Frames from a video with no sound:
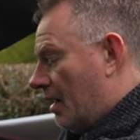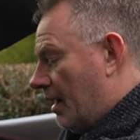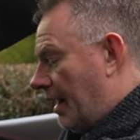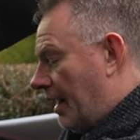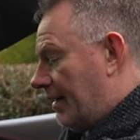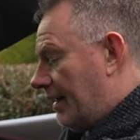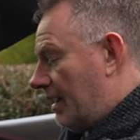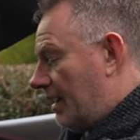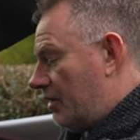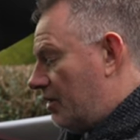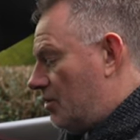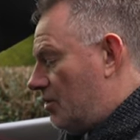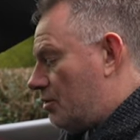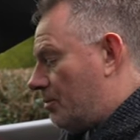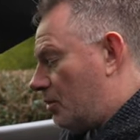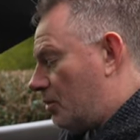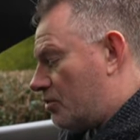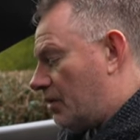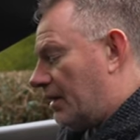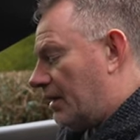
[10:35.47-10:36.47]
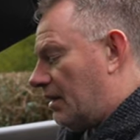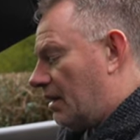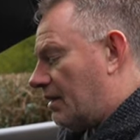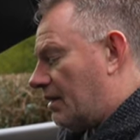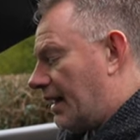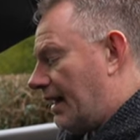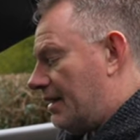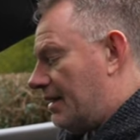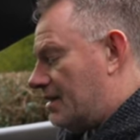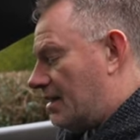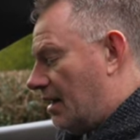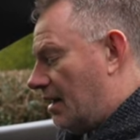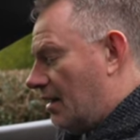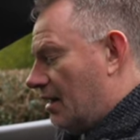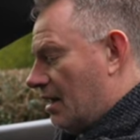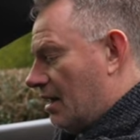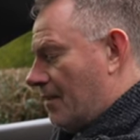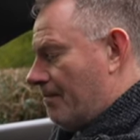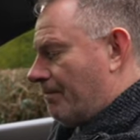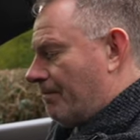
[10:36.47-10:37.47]
and that usable drink locator
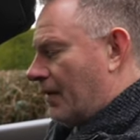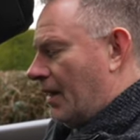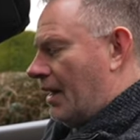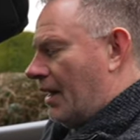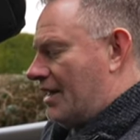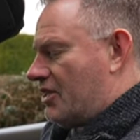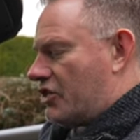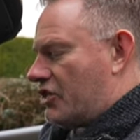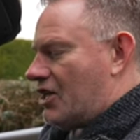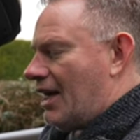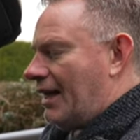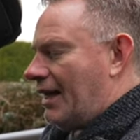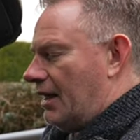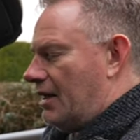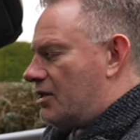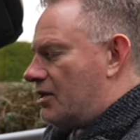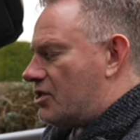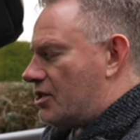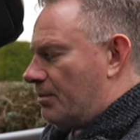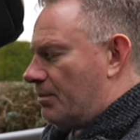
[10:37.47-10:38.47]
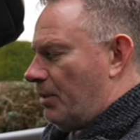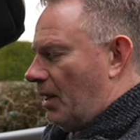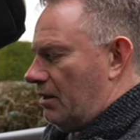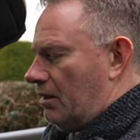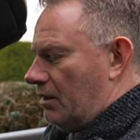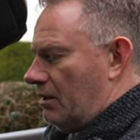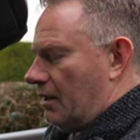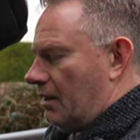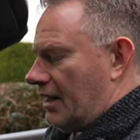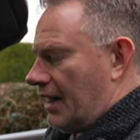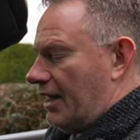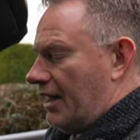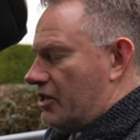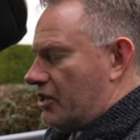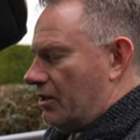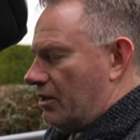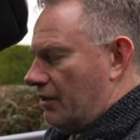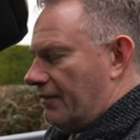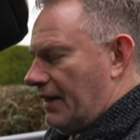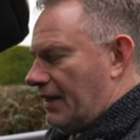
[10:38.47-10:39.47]
is challenged by the
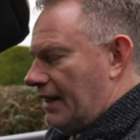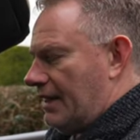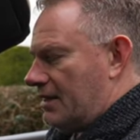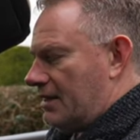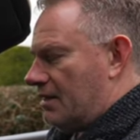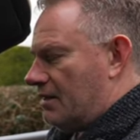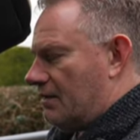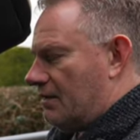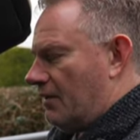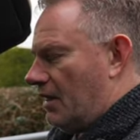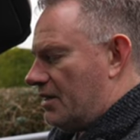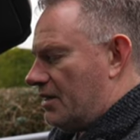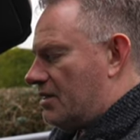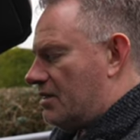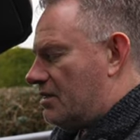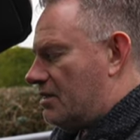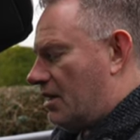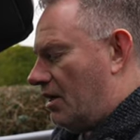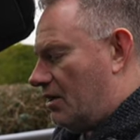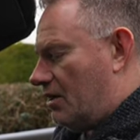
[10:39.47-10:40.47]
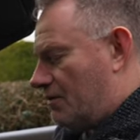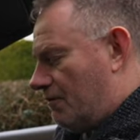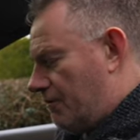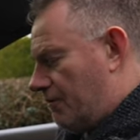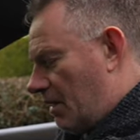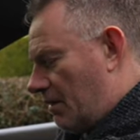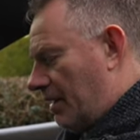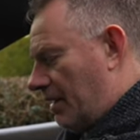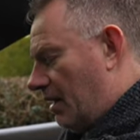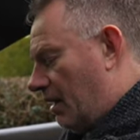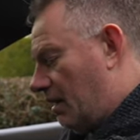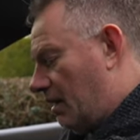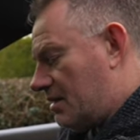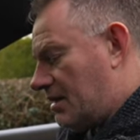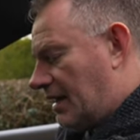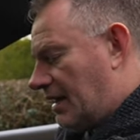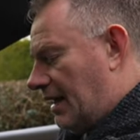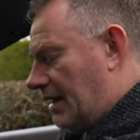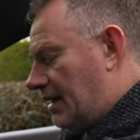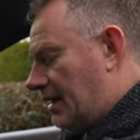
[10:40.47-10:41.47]
location of the heating devices, so it's very hard
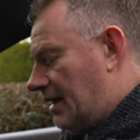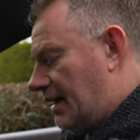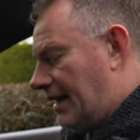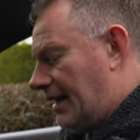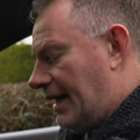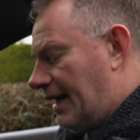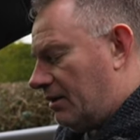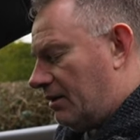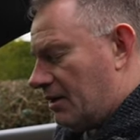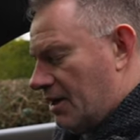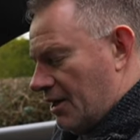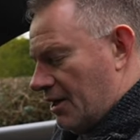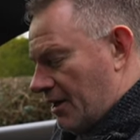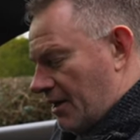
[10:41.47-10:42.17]
to get in and out.